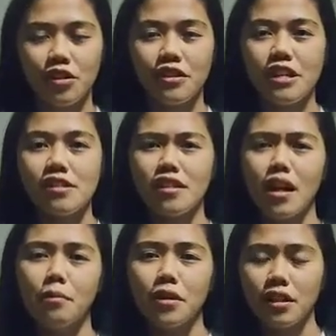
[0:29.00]
this
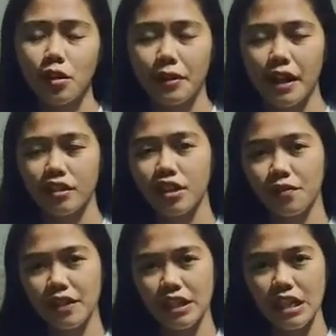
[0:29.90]
laboratory
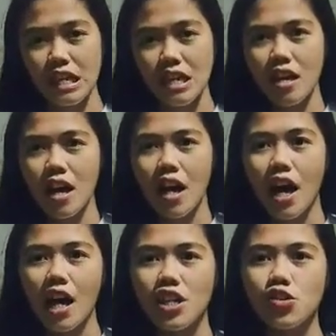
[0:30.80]
activity,
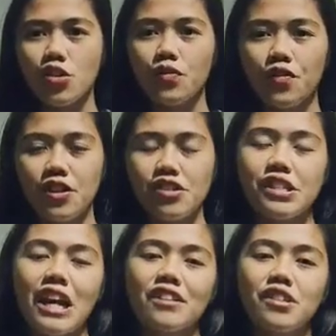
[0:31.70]
I should first
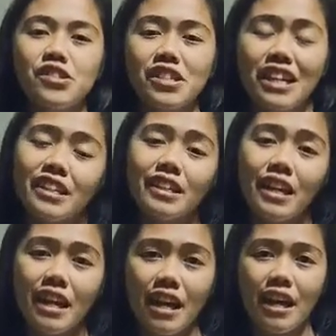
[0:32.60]
understand
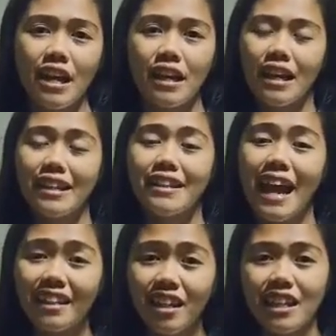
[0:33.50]
and
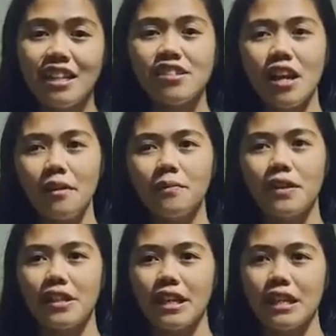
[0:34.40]
analyze
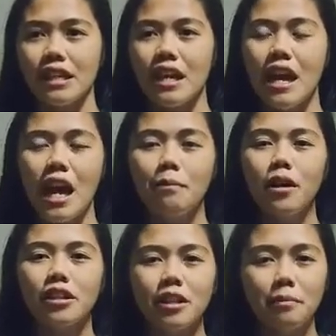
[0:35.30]
everything
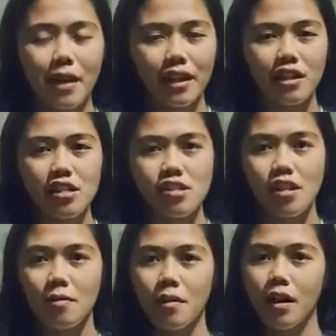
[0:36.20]
about the
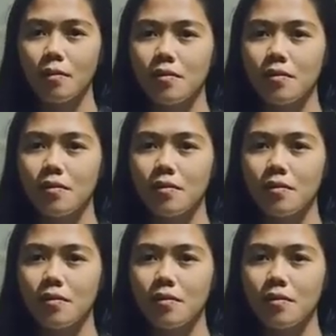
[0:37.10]
mechanism of